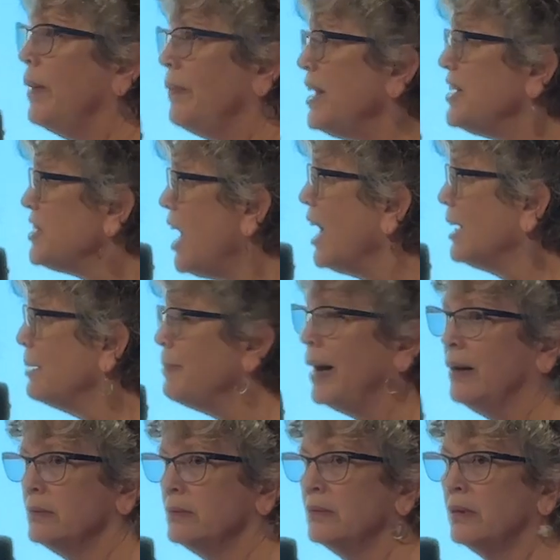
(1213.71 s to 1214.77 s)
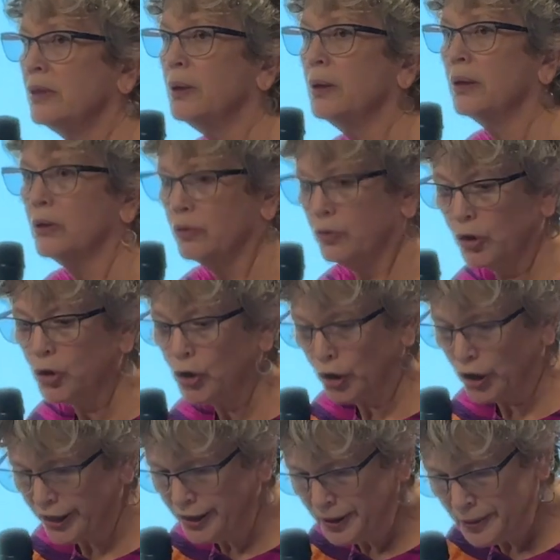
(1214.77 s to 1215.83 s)
when they talk about the
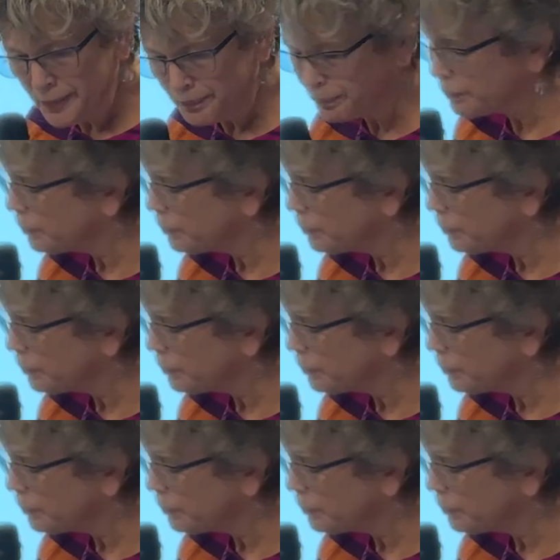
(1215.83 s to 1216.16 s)
good,